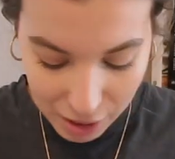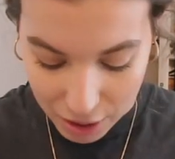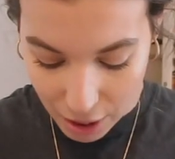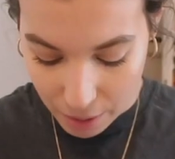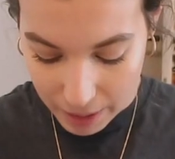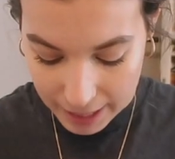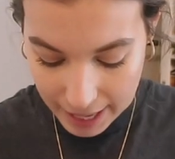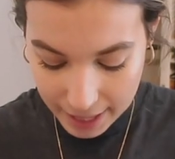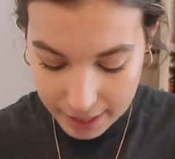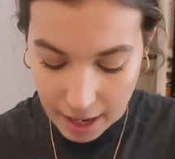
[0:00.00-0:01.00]
so
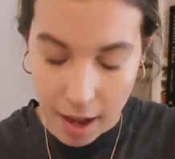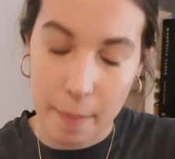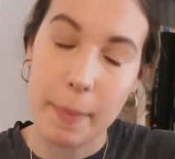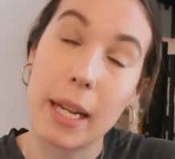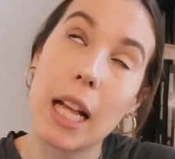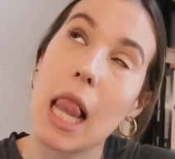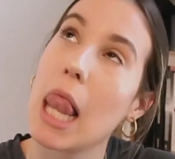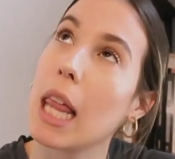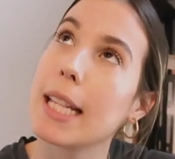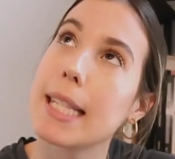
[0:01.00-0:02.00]
next up,
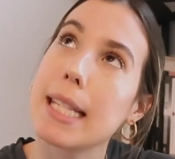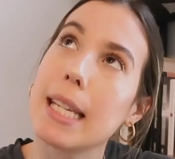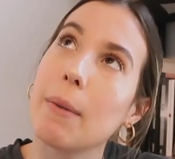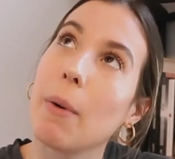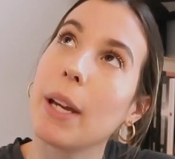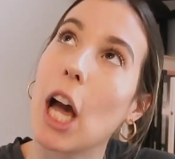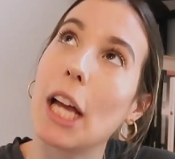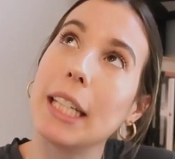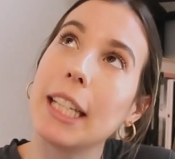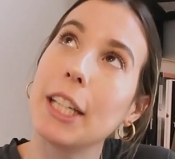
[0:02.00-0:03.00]
let's see what we
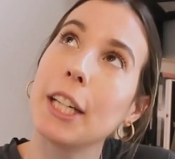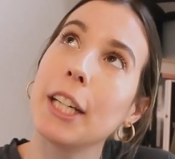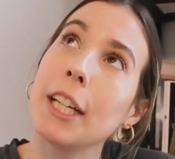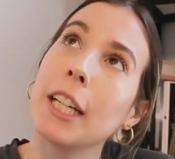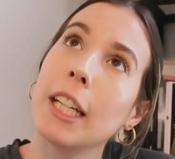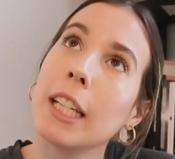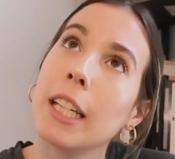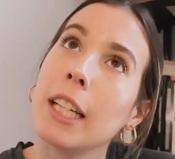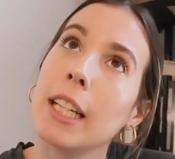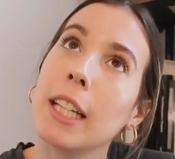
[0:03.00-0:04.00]
got in here.
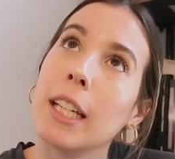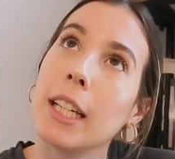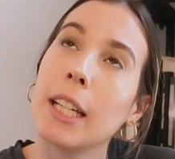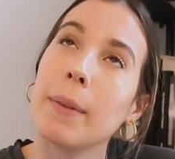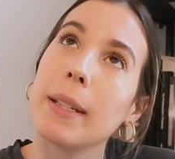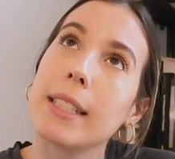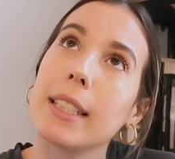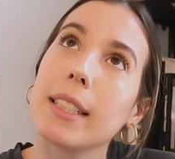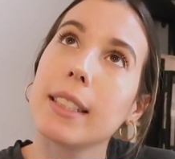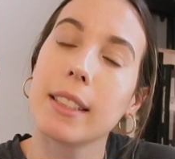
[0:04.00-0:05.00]
What is
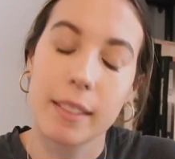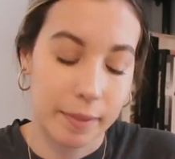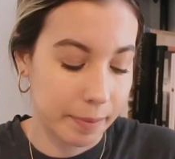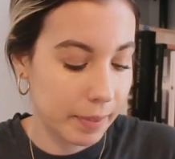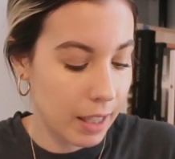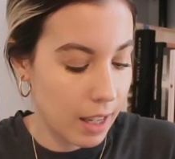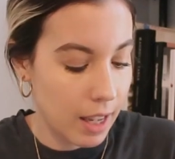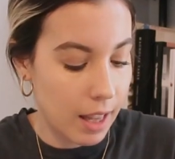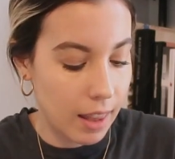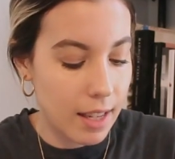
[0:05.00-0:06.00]
this?
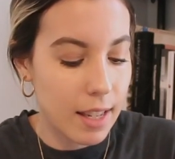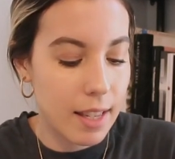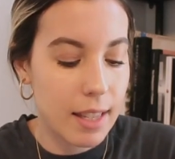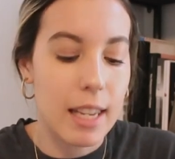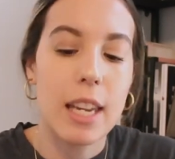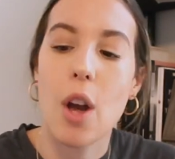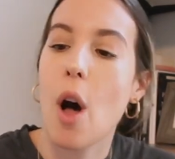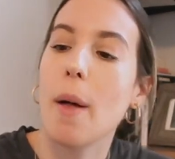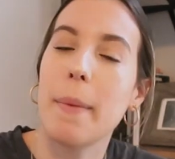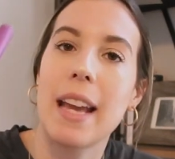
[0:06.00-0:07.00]
This is the
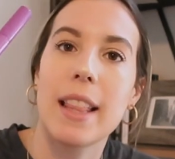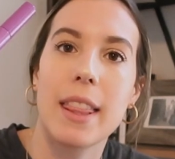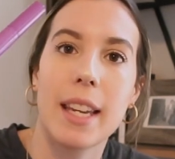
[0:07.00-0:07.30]
Almay